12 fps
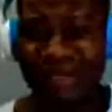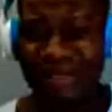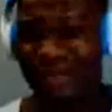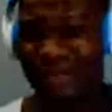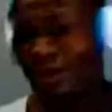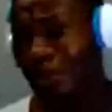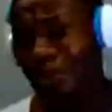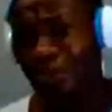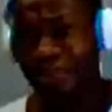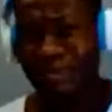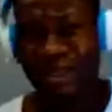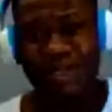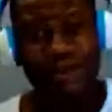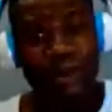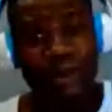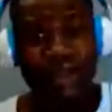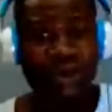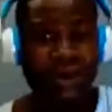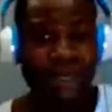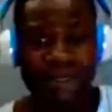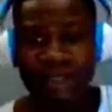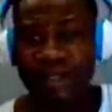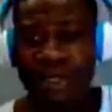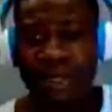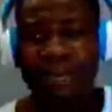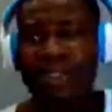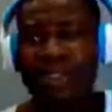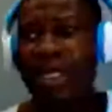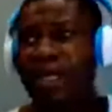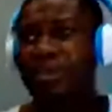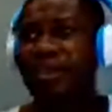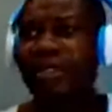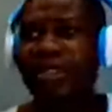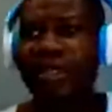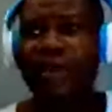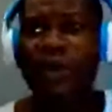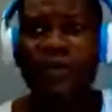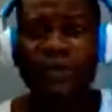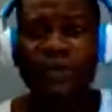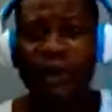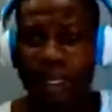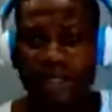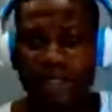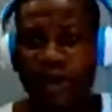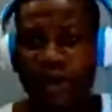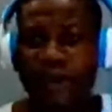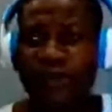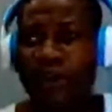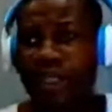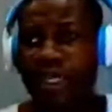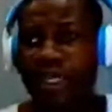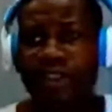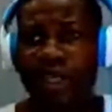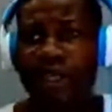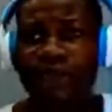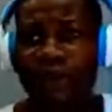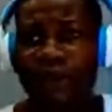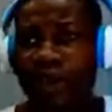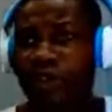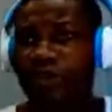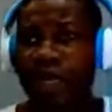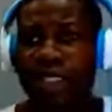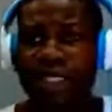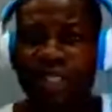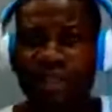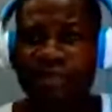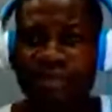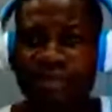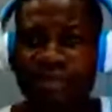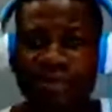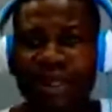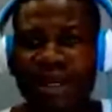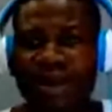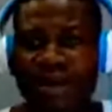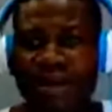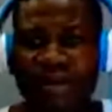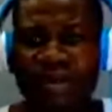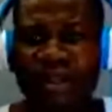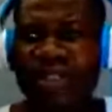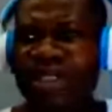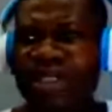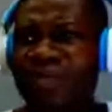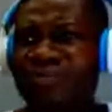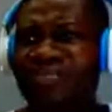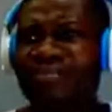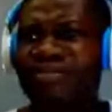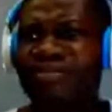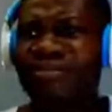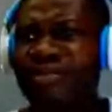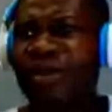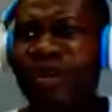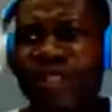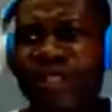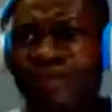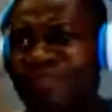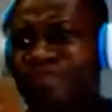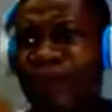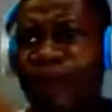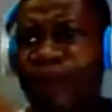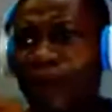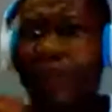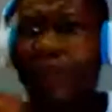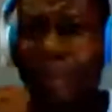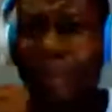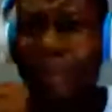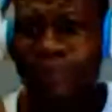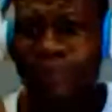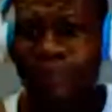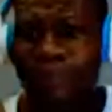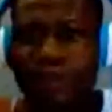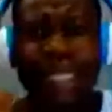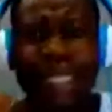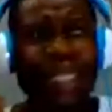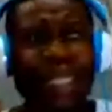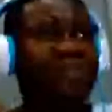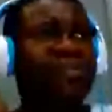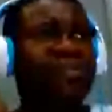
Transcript: So it's so annoying. You see, there's this thing they call forex. Okay, foreign exchange, forex trading. You see, those people, they